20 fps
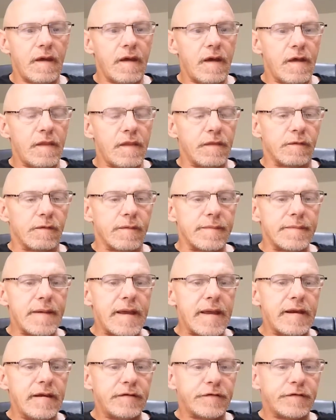The
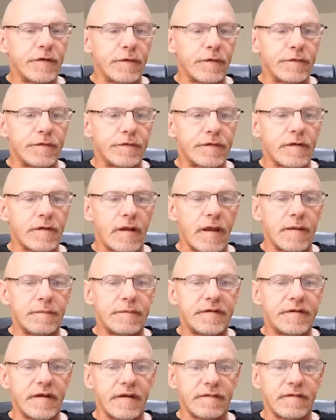remaining soldiers claimed
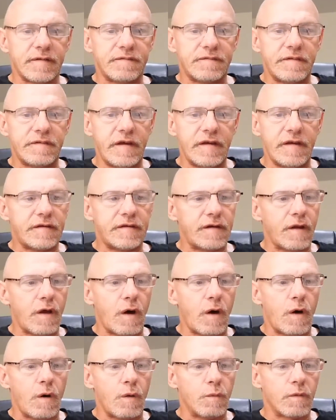self-defense, and all
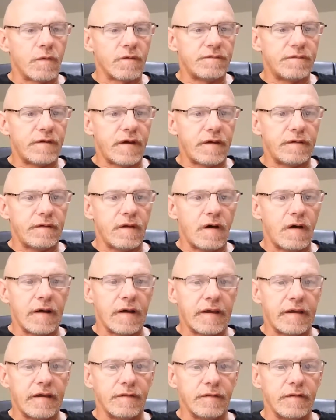were found not
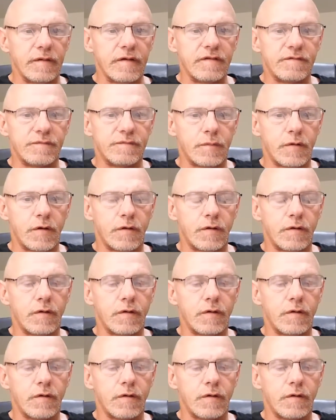guilty of murder.